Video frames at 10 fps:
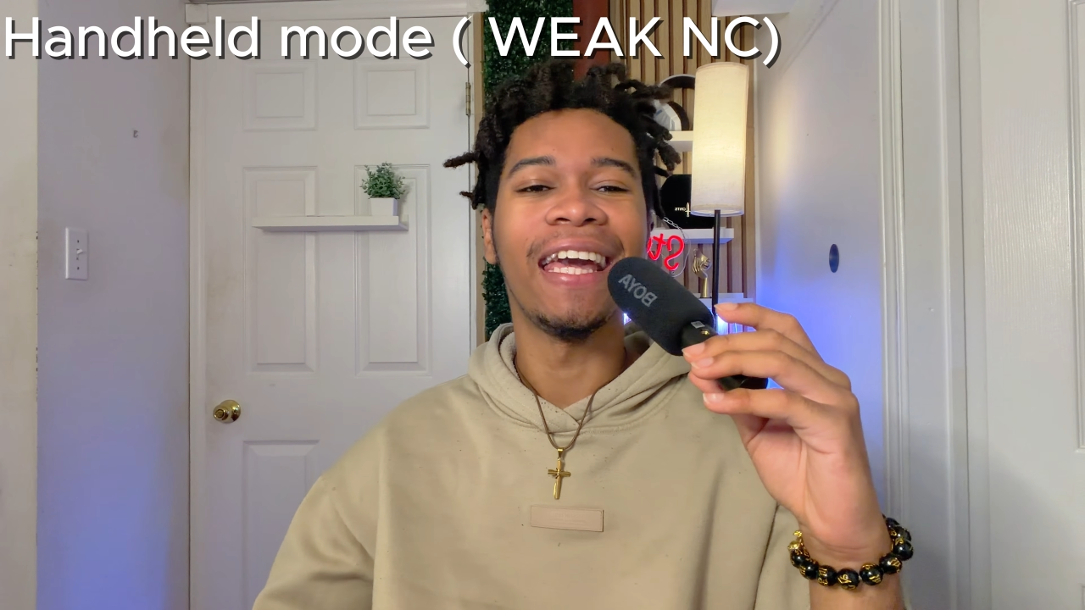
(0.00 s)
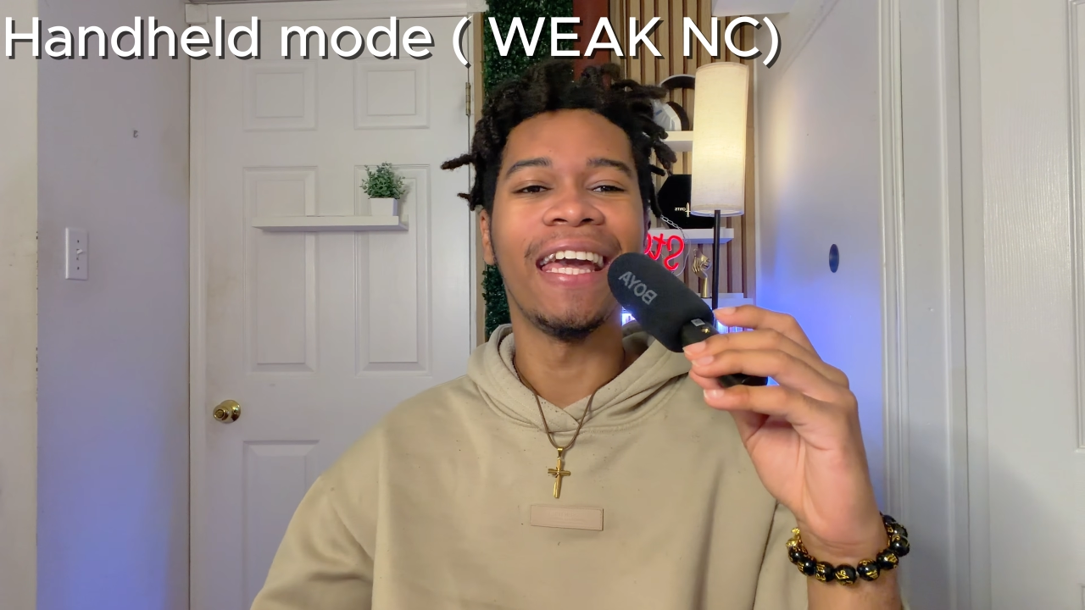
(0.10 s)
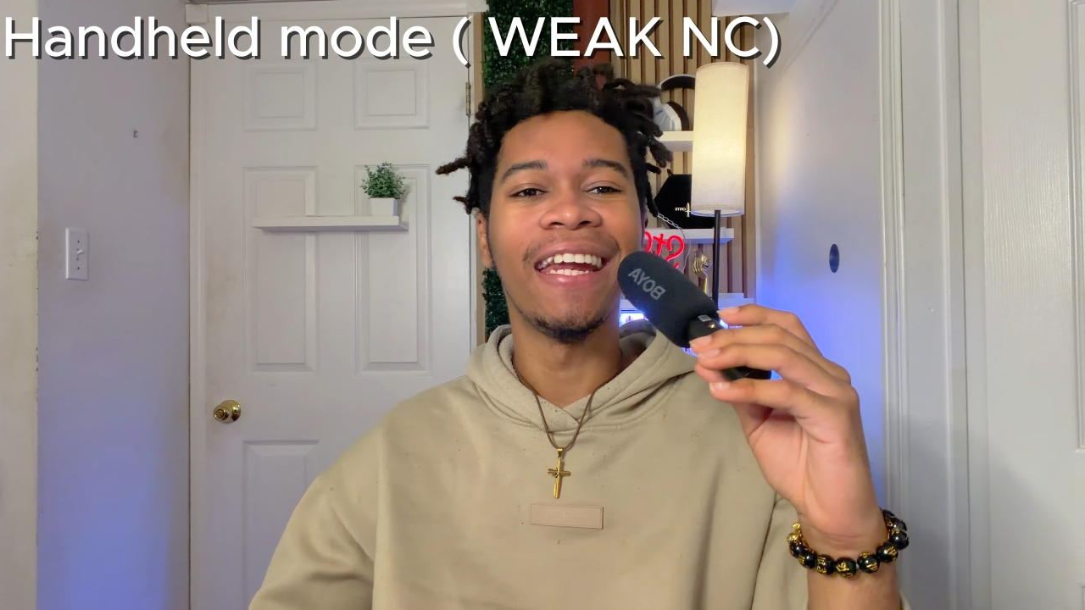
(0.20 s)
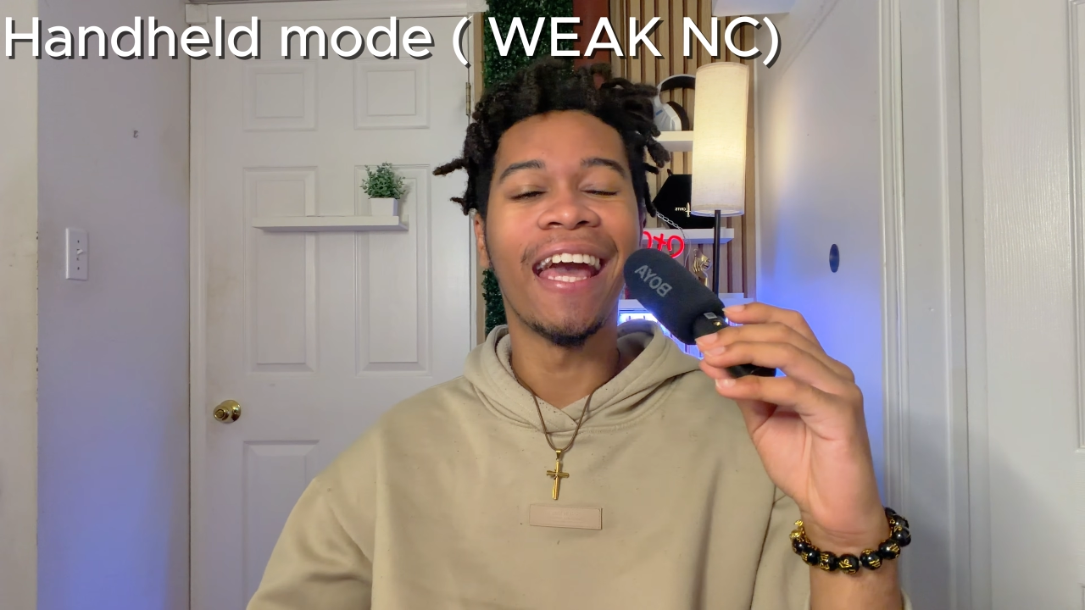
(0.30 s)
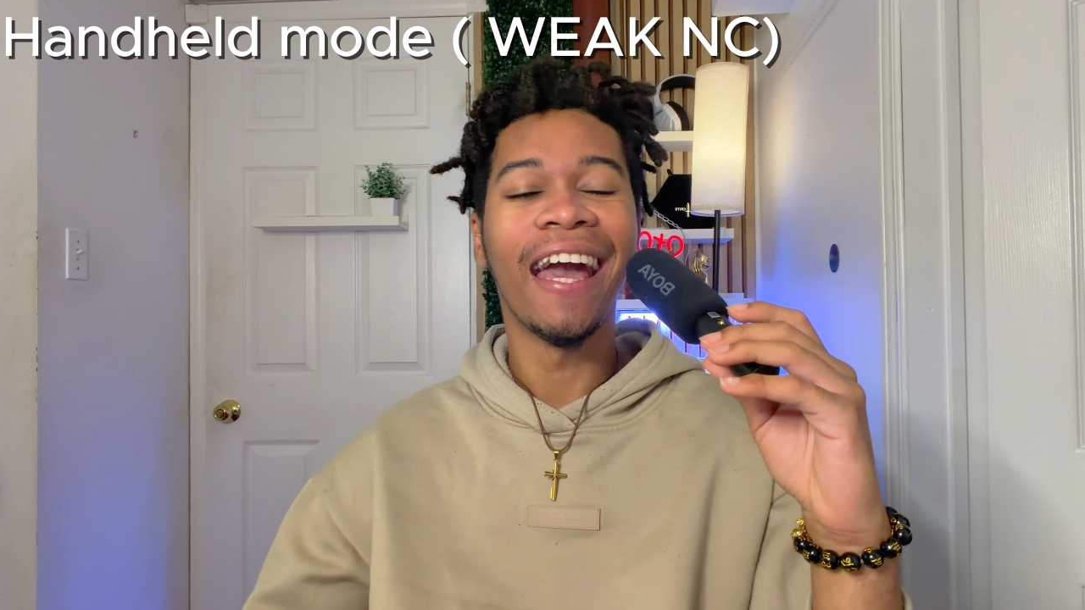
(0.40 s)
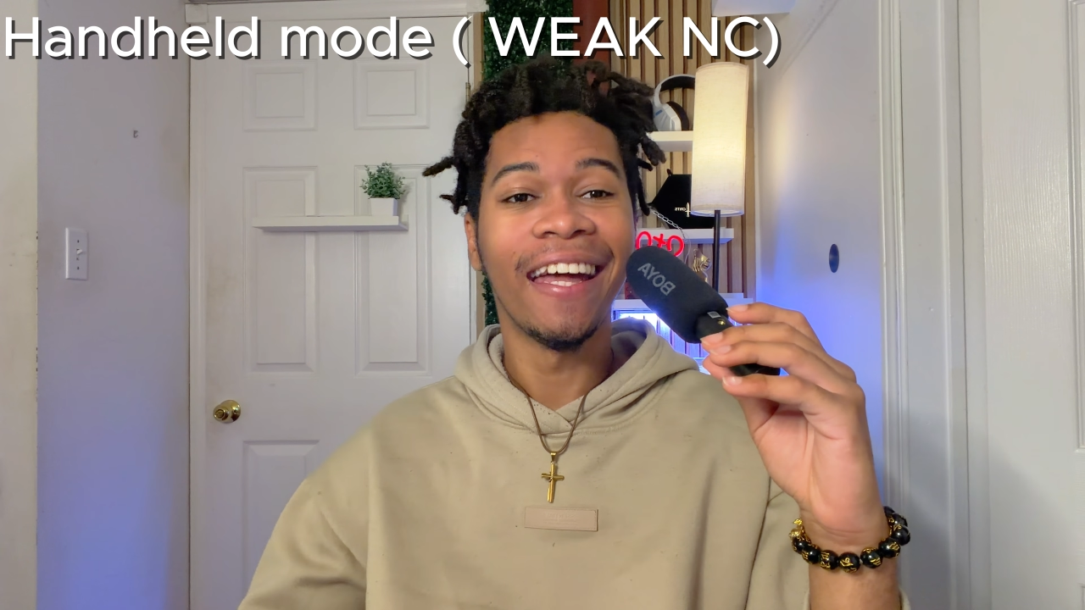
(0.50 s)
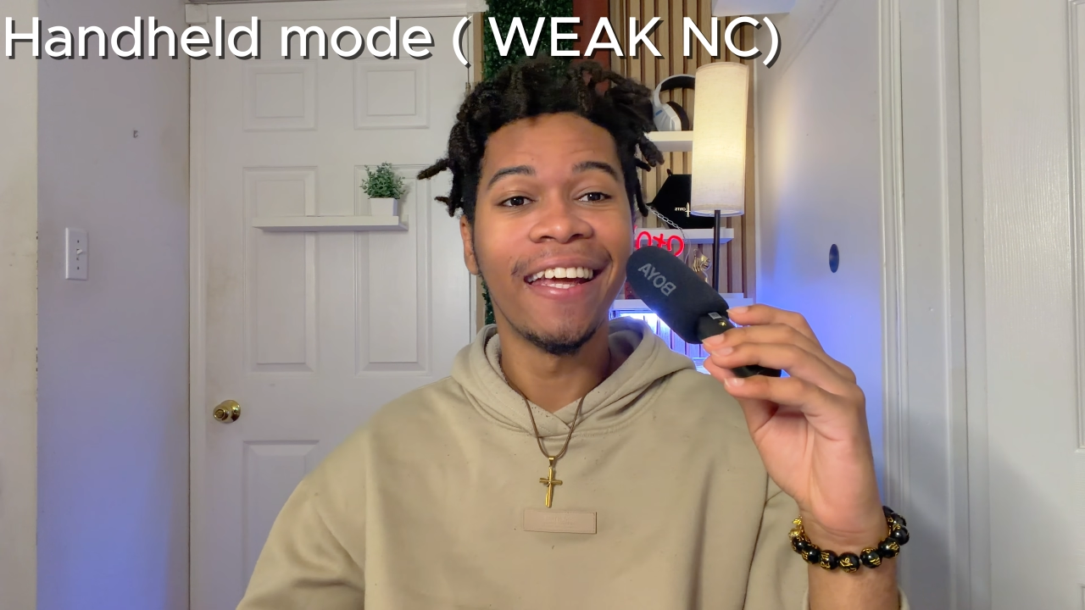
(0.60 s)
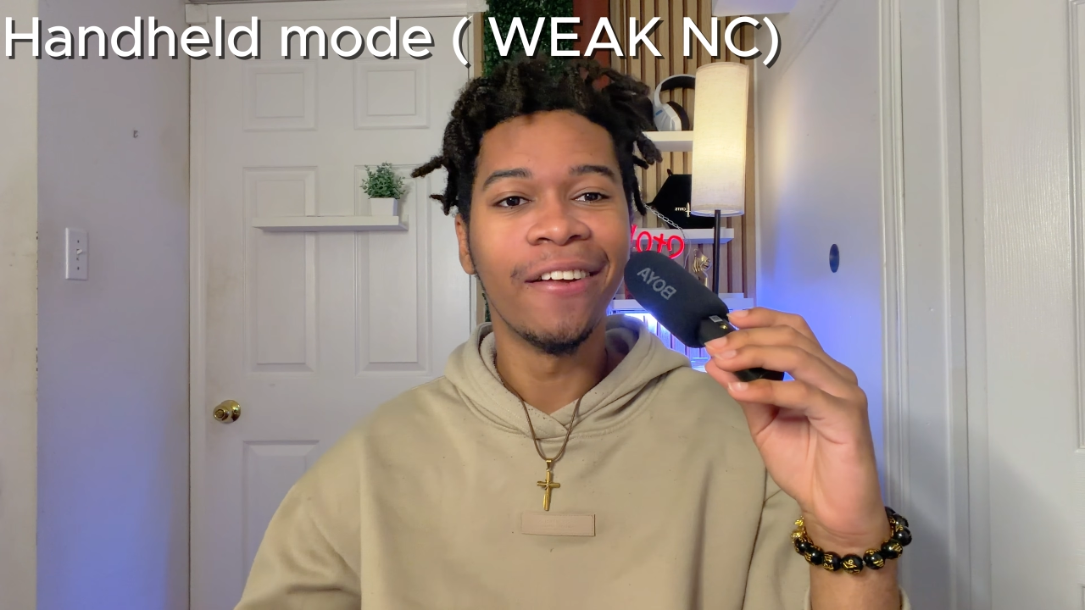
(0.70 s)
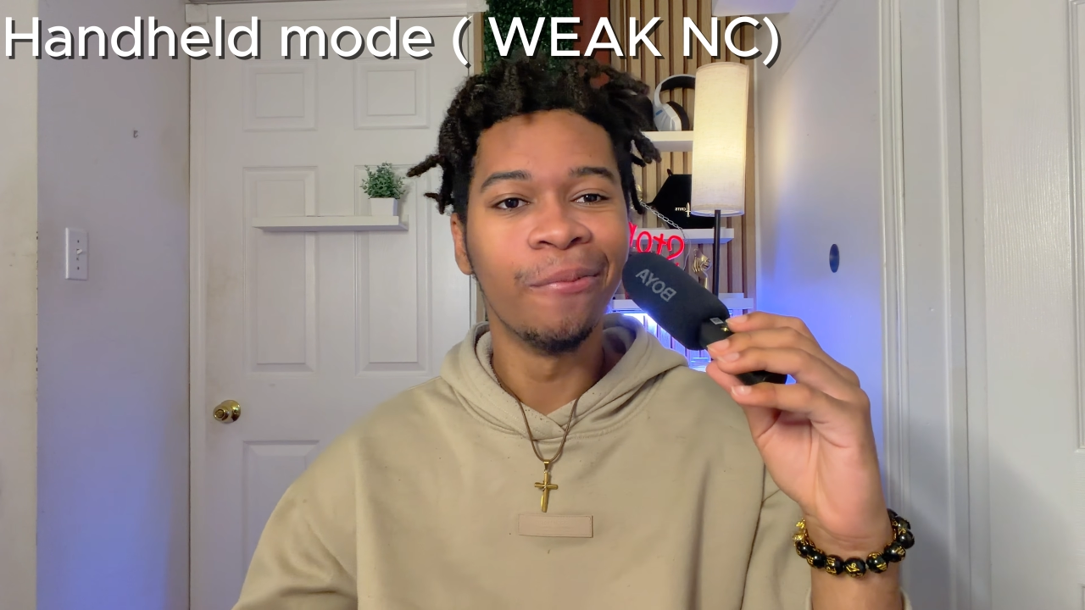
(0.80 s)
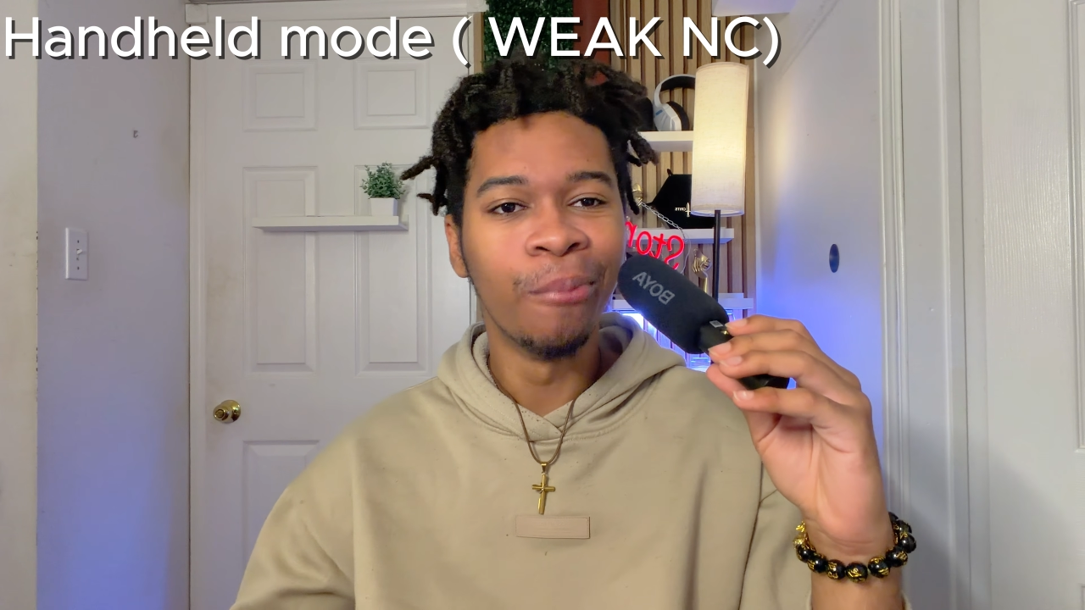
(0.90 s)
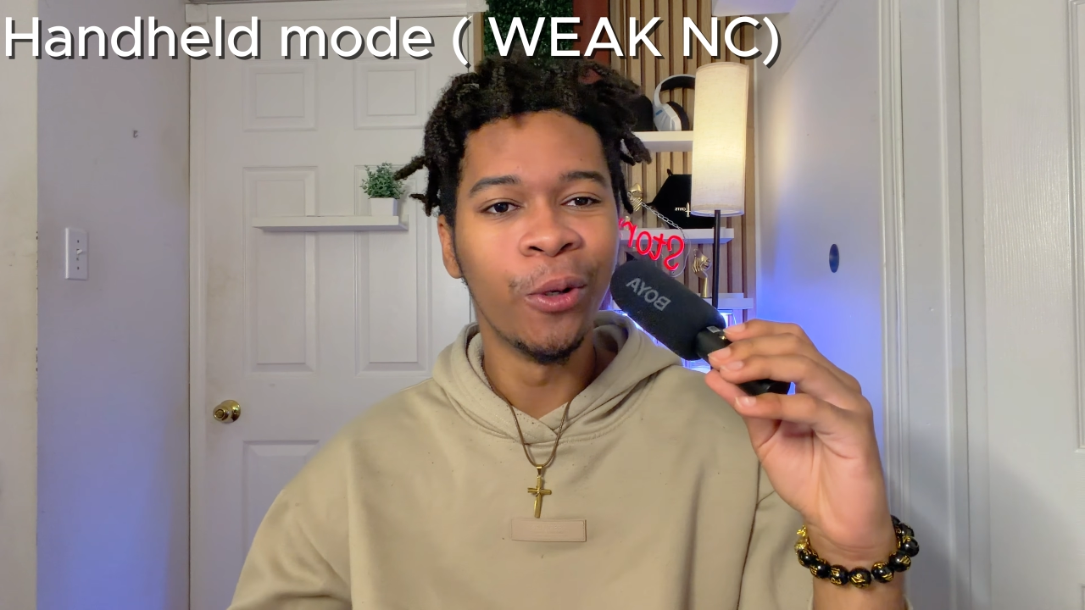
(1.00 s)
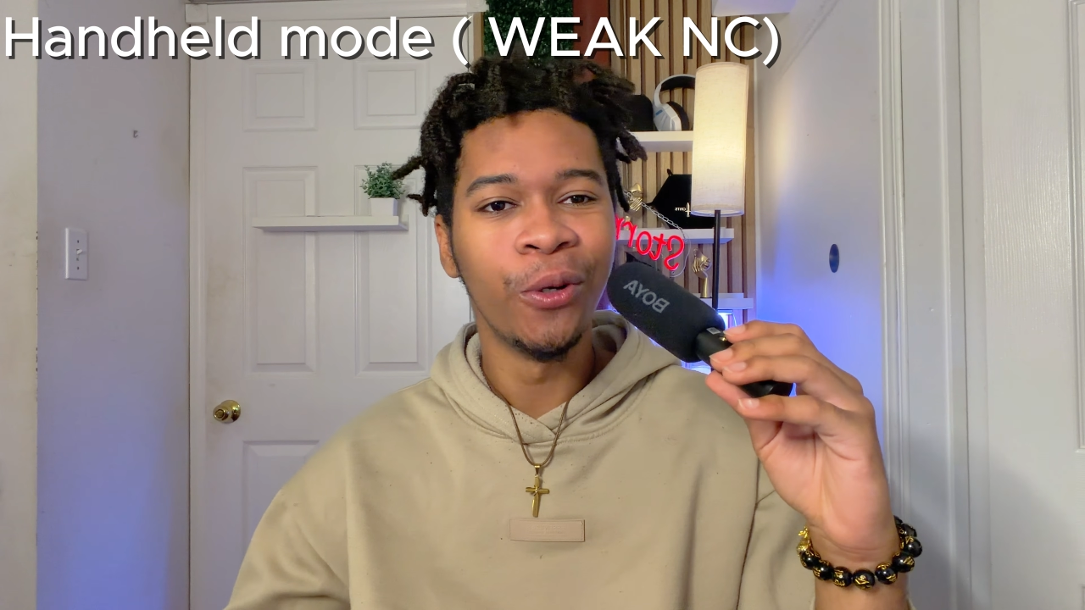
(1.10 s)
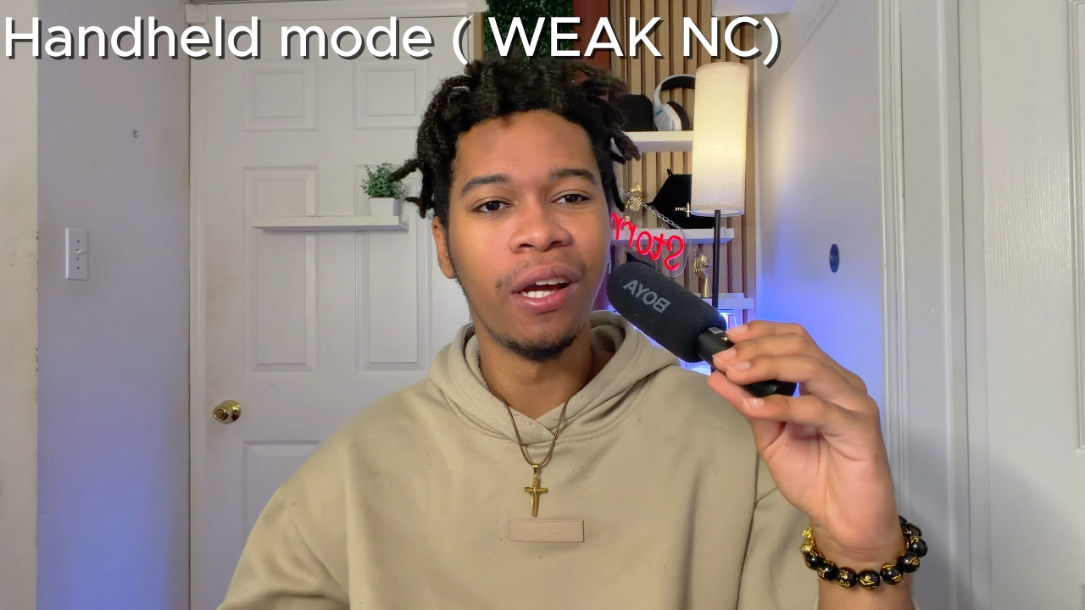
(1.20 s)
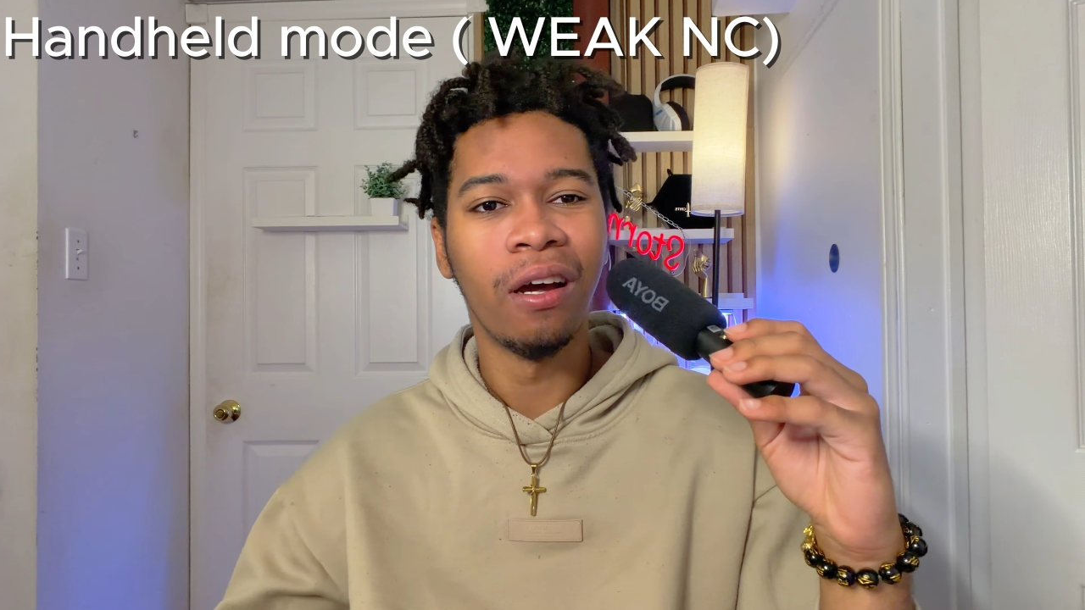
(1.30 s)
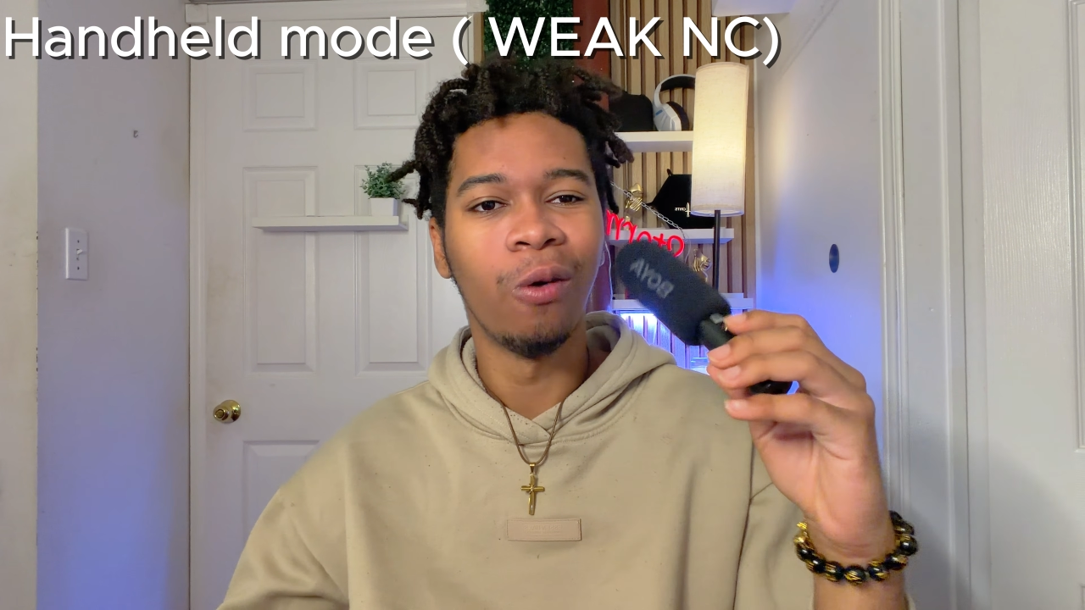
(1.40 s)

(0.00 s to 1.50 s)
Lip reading: in handheld mode.